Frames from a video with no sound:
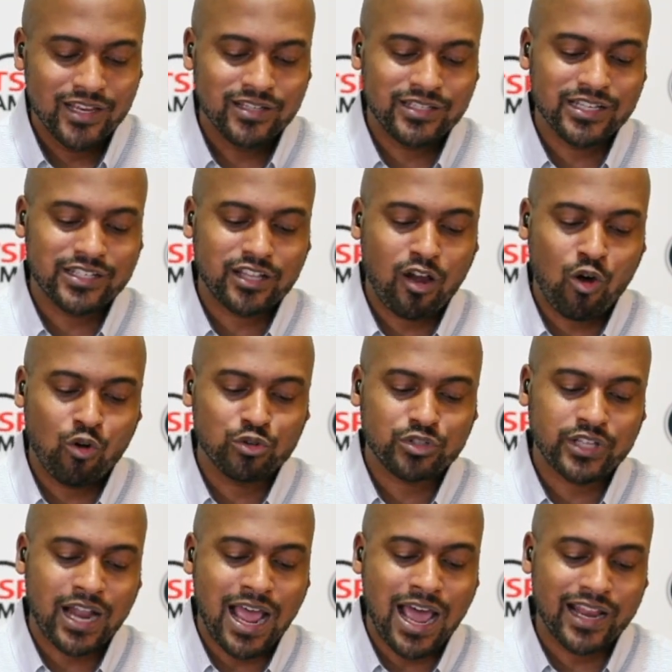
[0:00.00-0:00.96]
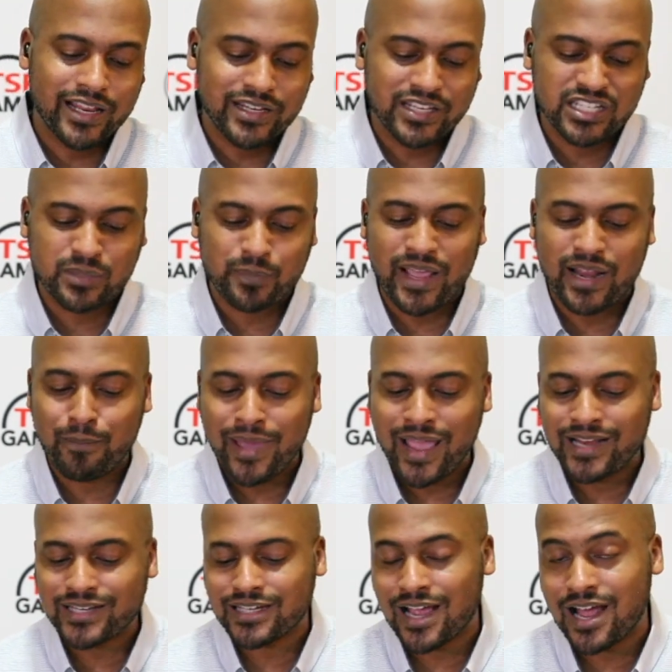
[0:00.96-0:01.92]
She is the host of the highly anticipated
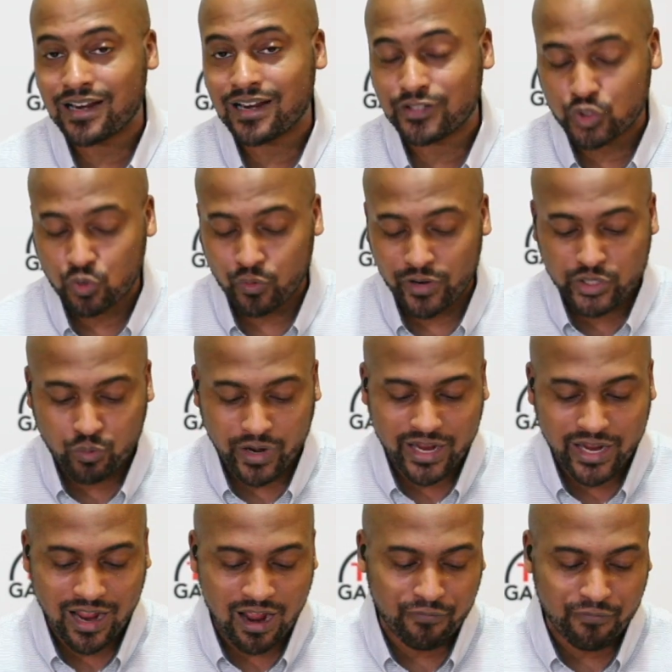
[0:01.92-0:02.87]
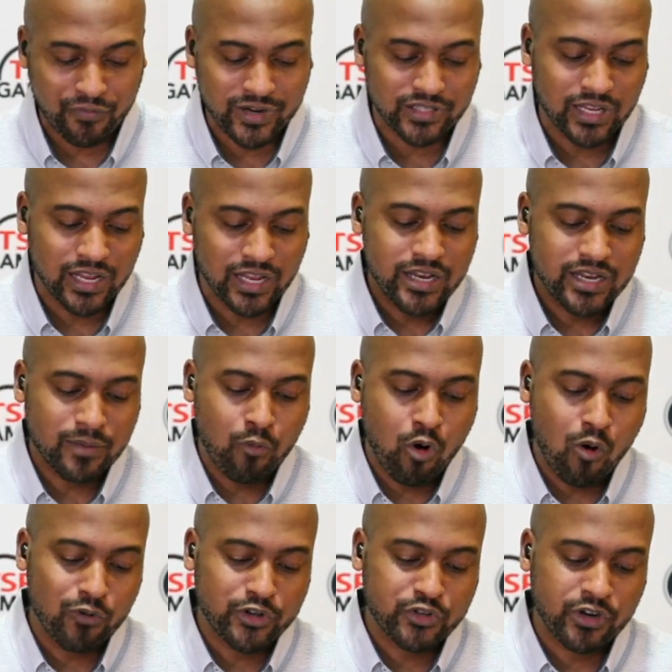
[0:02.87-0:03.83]
MashCon 2020 conference, the
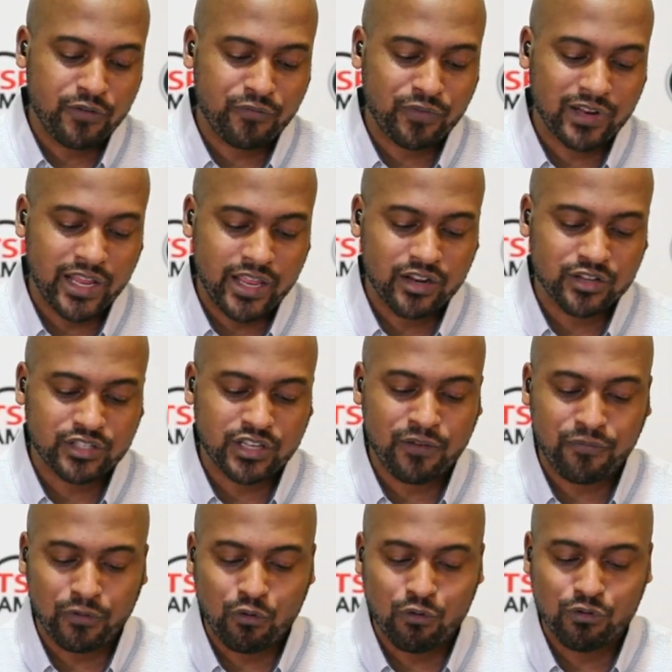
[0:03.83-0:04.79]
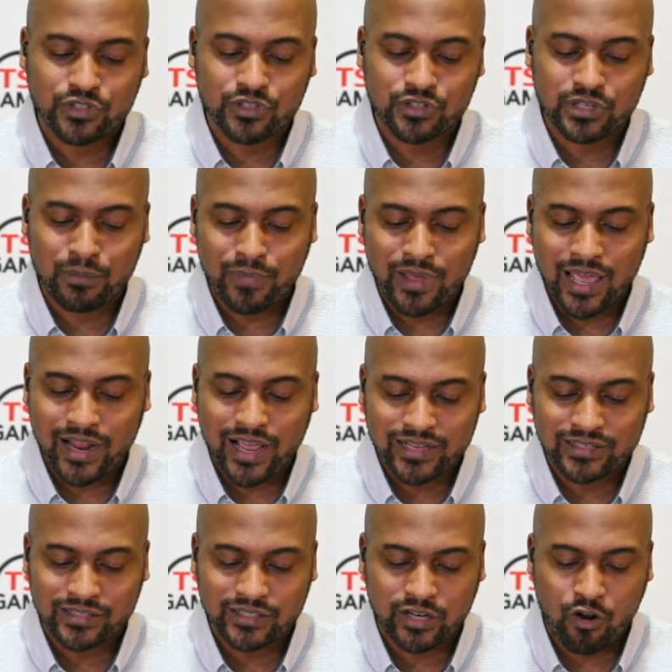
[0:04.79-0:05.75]
More Retreat for Leaders, Influencers, and
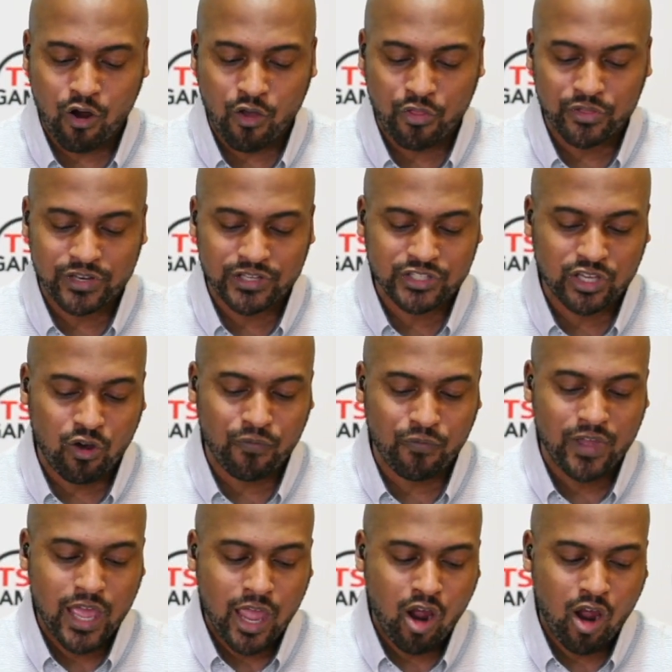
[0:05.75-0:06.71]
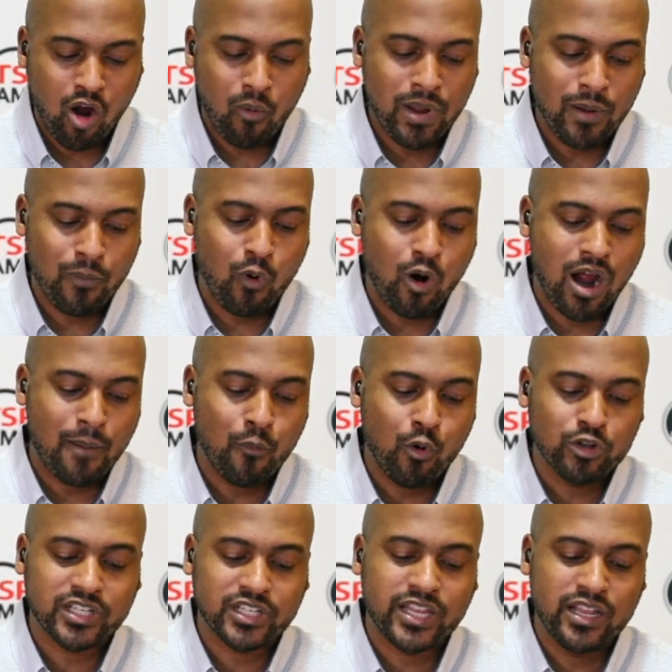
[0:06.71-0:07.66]
Badasses, and the author of the self-help memoir,
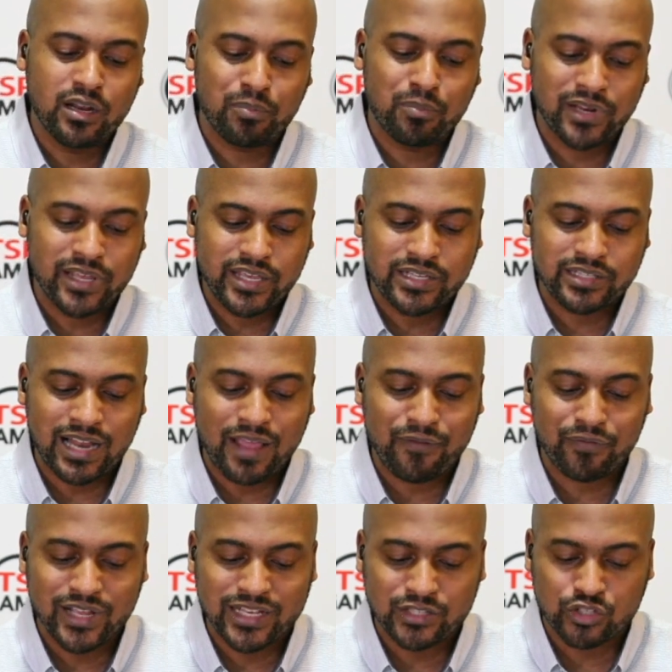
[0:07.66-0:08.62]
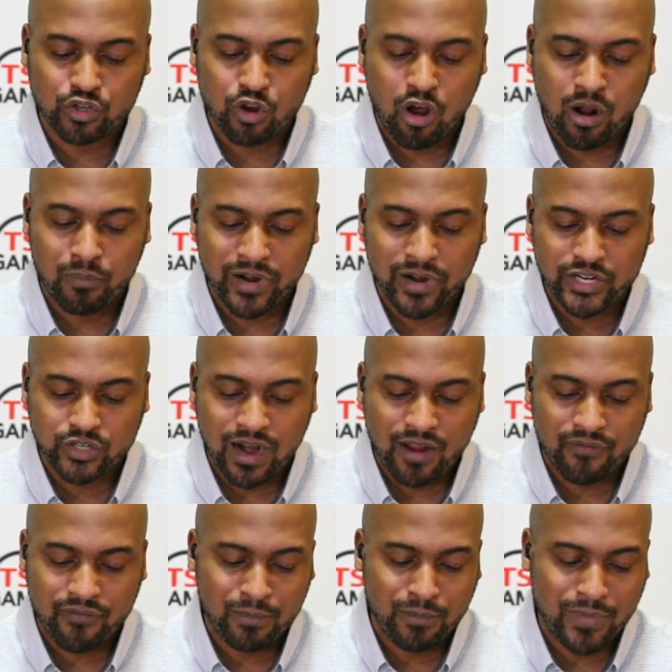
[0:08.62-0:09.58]
More Tequila, Please, Life Lessons on Heartbreak,
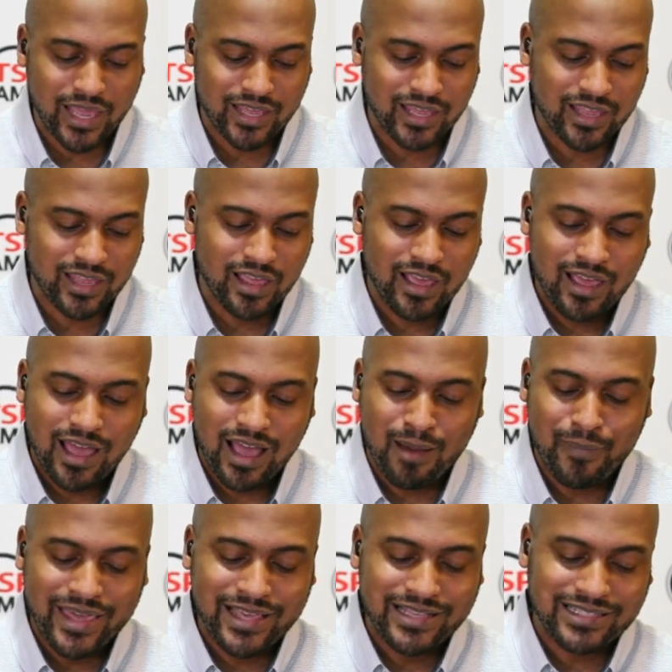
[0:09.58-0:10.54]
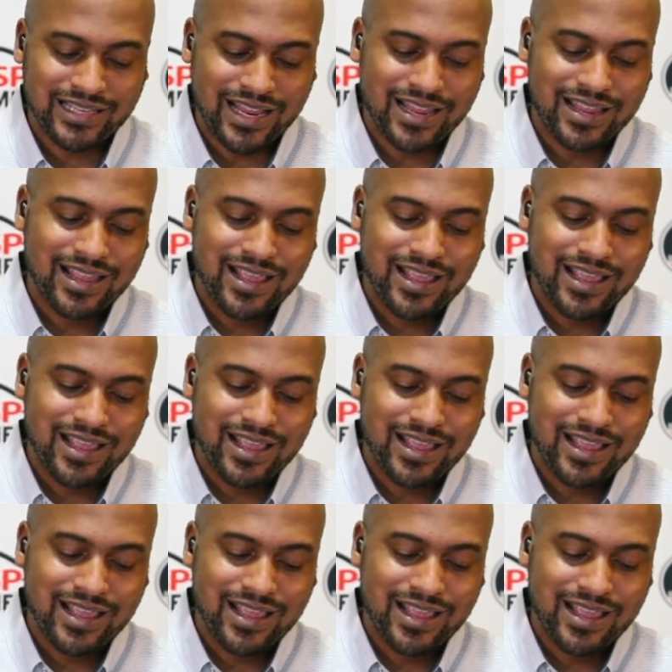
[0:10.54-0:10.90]
Triumph, and Making Amazing